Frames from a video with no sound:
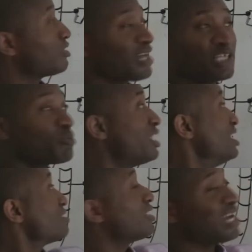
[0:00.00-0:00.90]
That's why
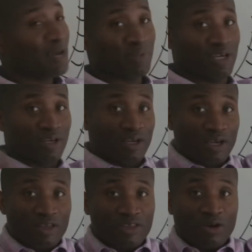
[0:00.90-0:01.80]
he's not happy.
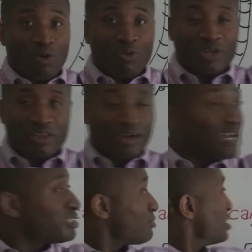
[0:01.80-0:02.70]
They're holding their
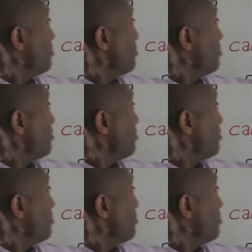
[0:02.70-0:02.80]
hands up.